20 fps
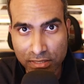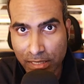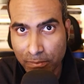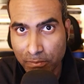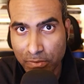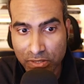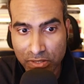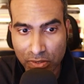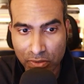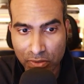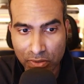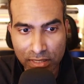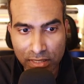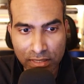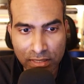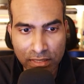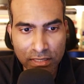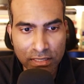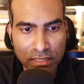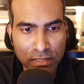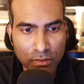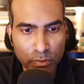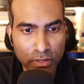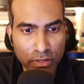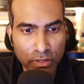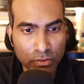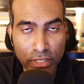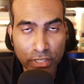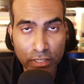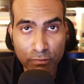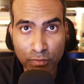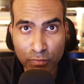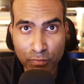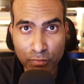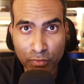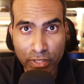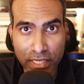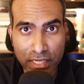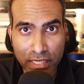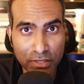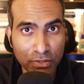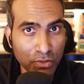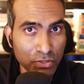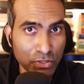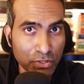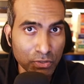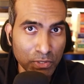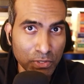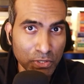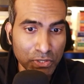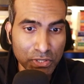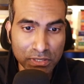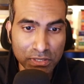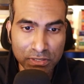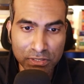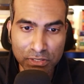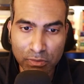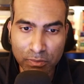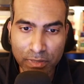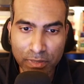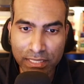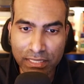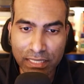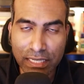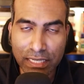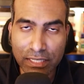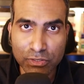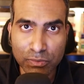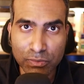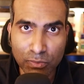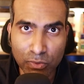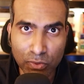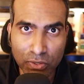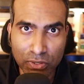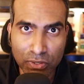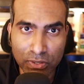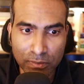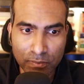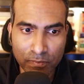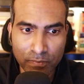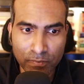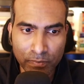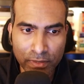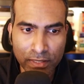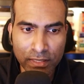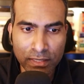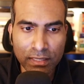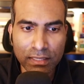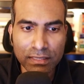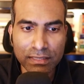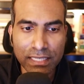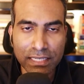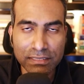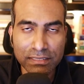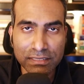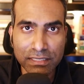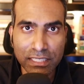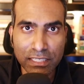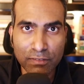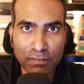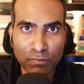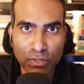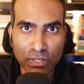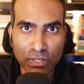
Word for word: episode. We're grateful for any contributions, no matter how small. Thanks again for